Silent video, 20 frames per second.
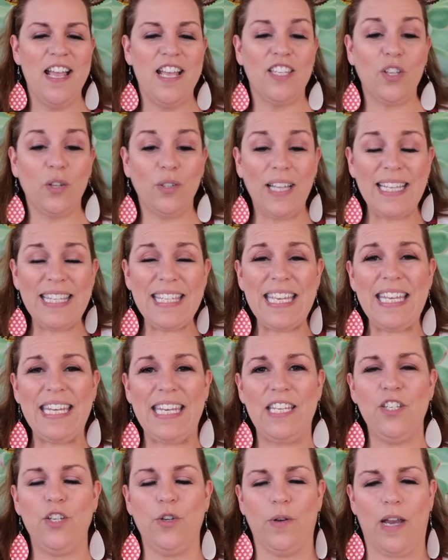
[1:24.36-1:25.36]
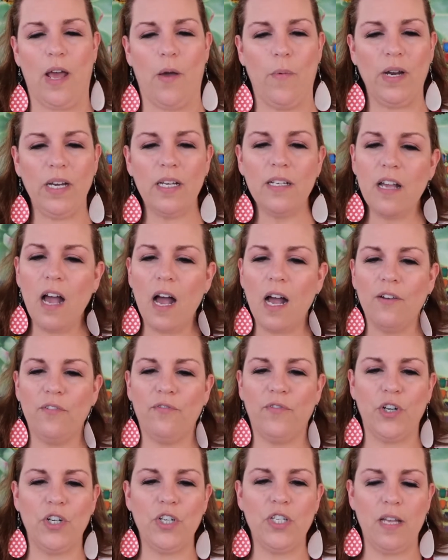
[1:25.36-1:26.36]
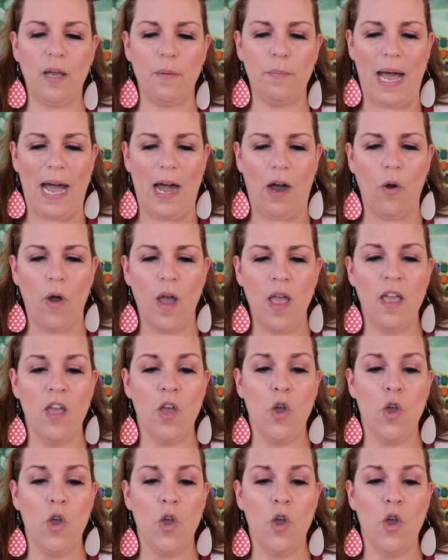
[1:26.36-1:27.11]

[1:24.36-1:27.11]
So let's get into it. I want to talk first about